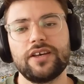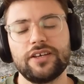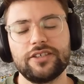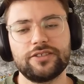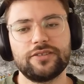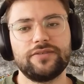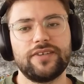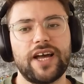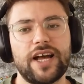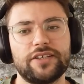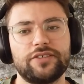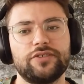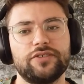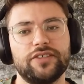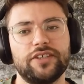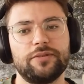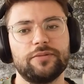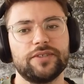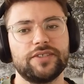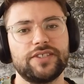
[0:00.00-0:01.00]
So
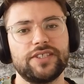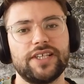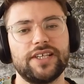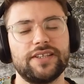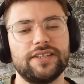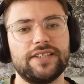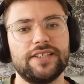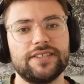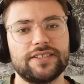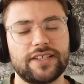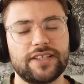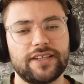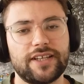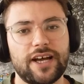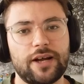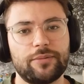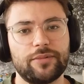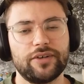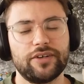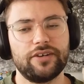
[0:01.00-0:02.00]
naturally, we're seeing these
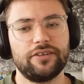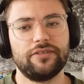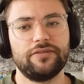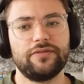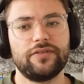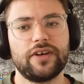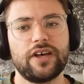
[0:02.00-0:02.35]
collaborative